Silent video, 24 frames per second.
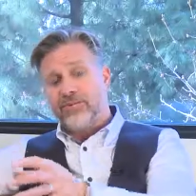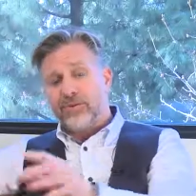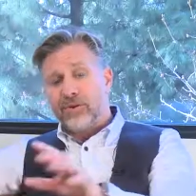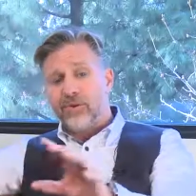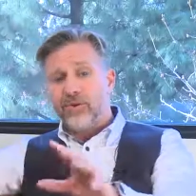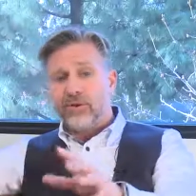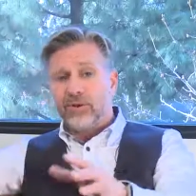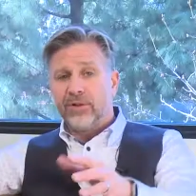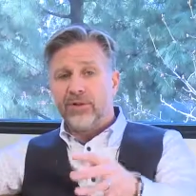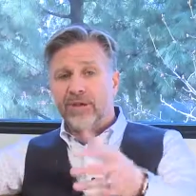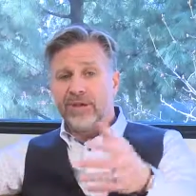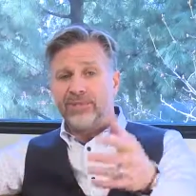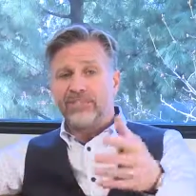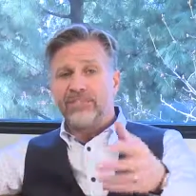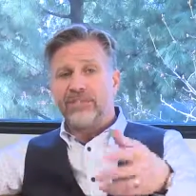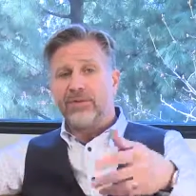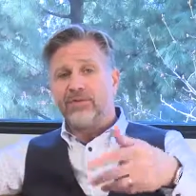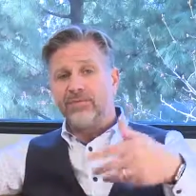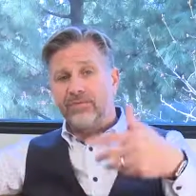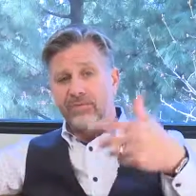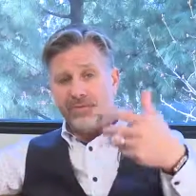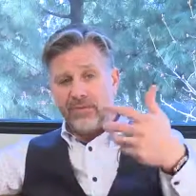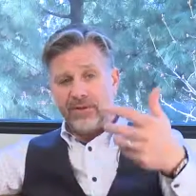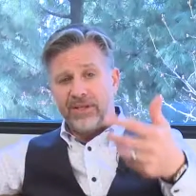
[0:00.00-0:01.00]
utilizing
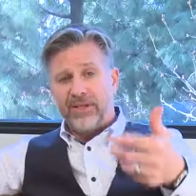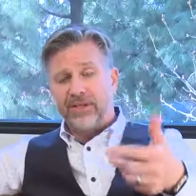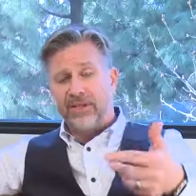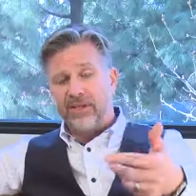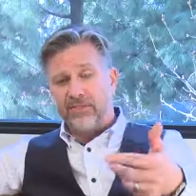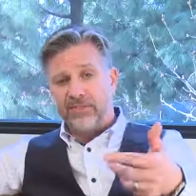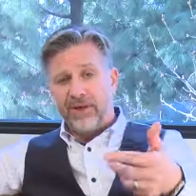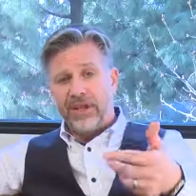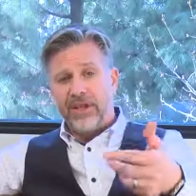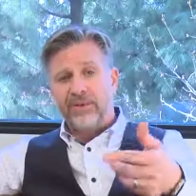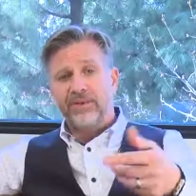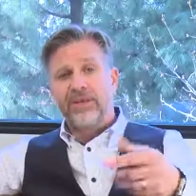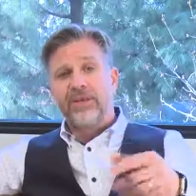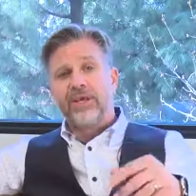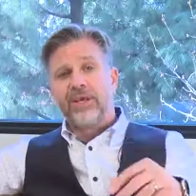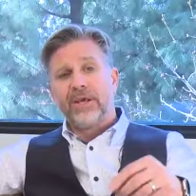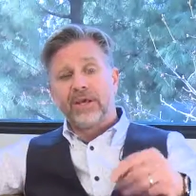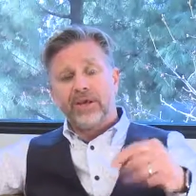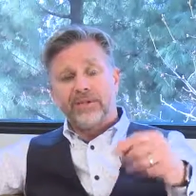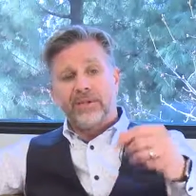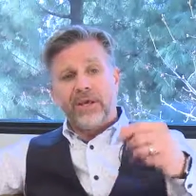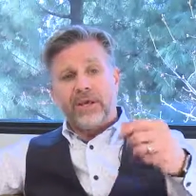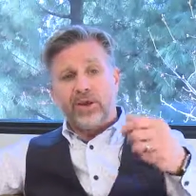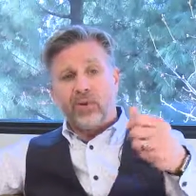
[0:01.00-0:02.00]
and thinking about
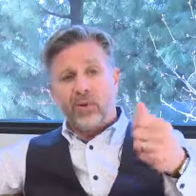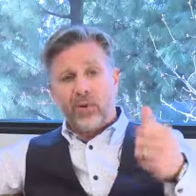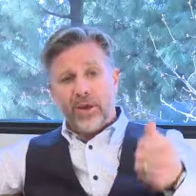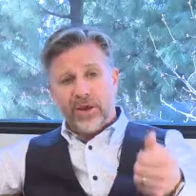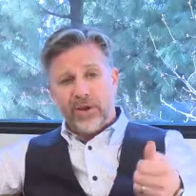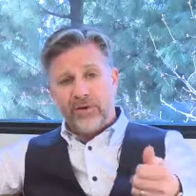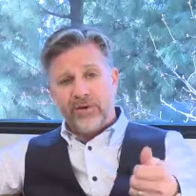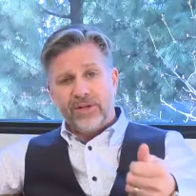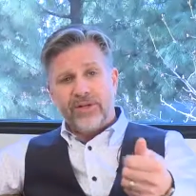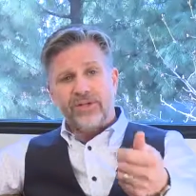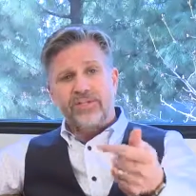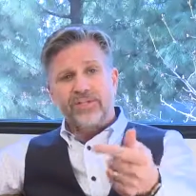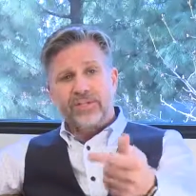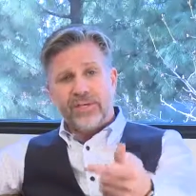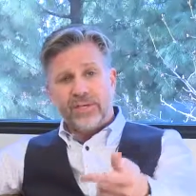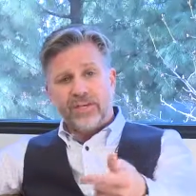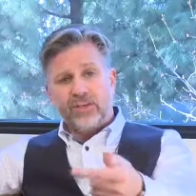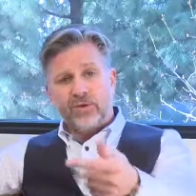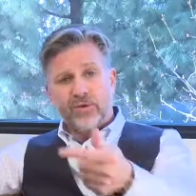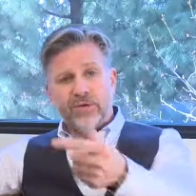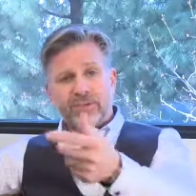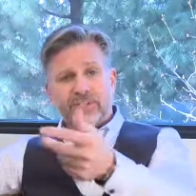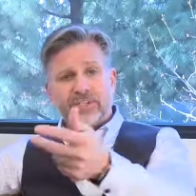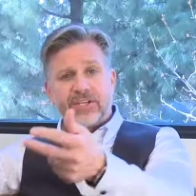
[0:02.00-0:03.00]
that awareness,
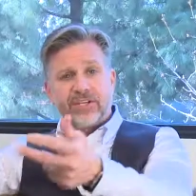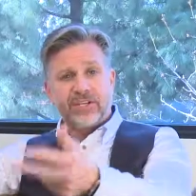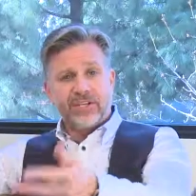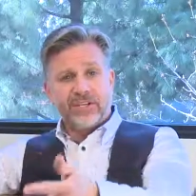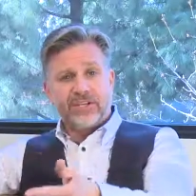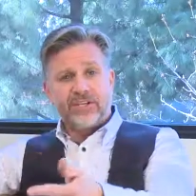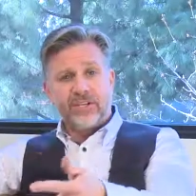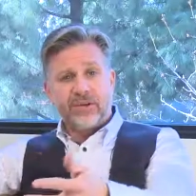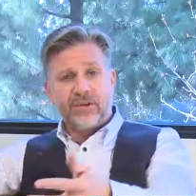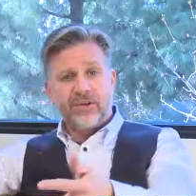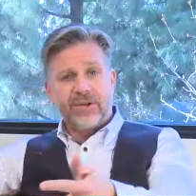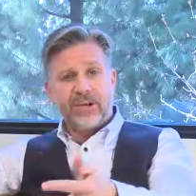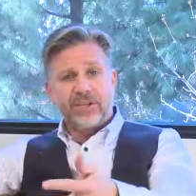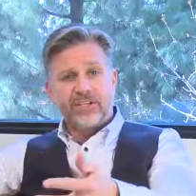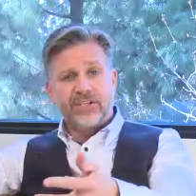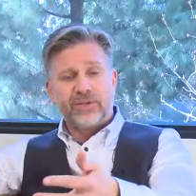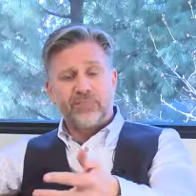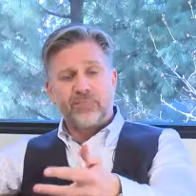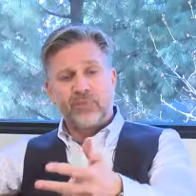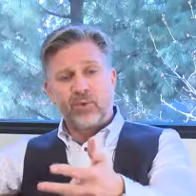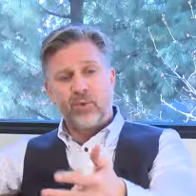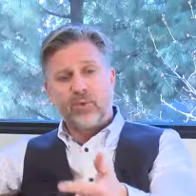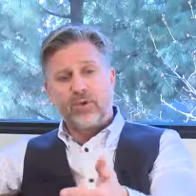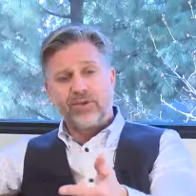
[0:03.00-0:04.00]
interest, and
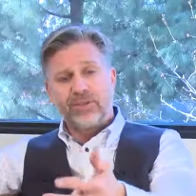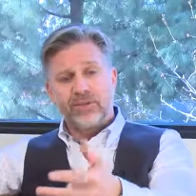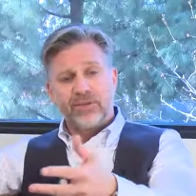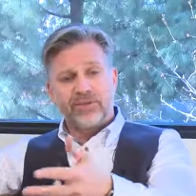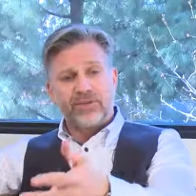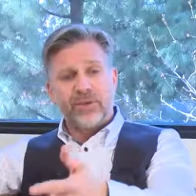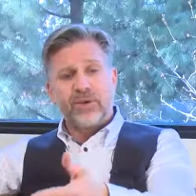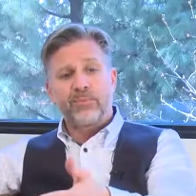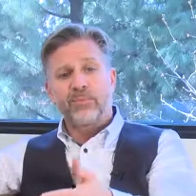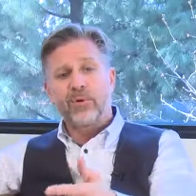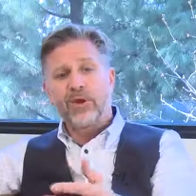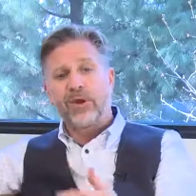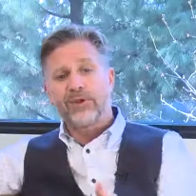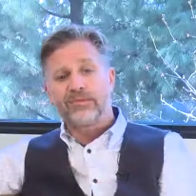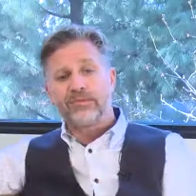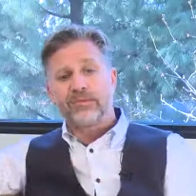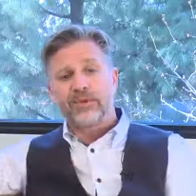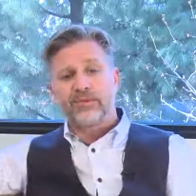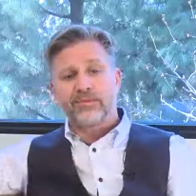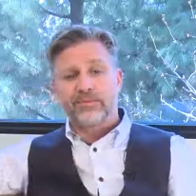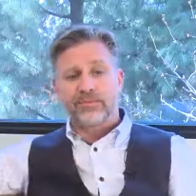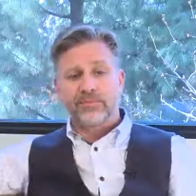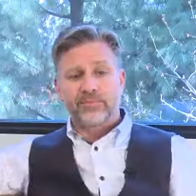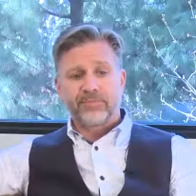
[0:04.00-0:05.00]
consideration portion of that
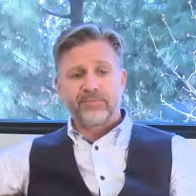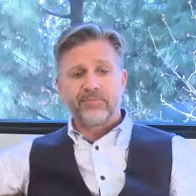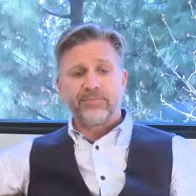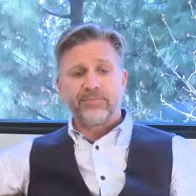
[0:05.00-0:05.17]
process.